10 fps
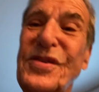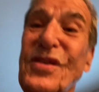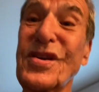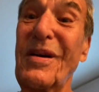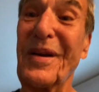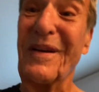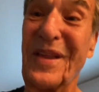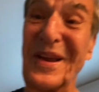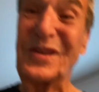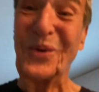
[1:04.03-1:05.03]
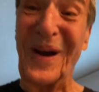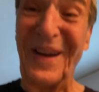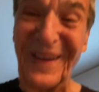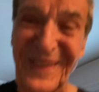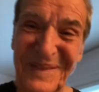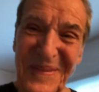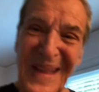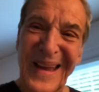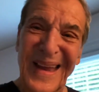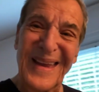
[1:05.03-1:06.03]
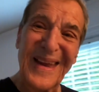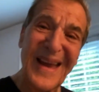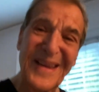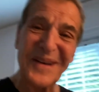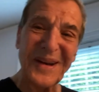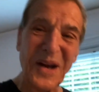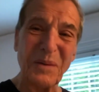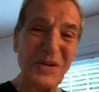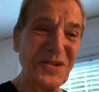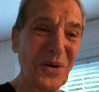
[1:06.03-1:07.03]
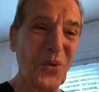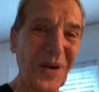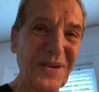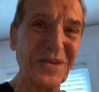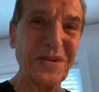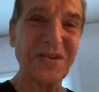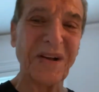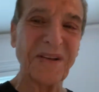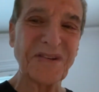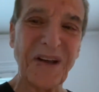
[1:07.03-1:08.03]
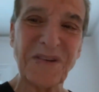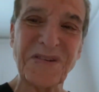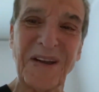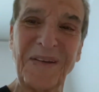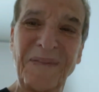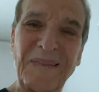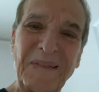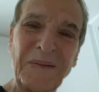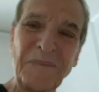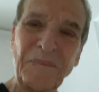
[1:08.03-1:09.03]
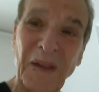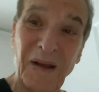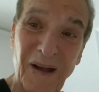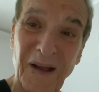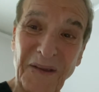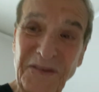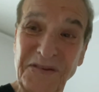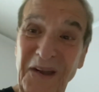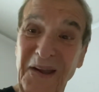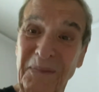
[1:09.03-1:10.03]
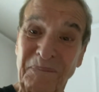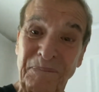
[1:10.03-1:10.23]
Hashanah, that's why. Yeah, they're not going to be so quick to sell this house on this day.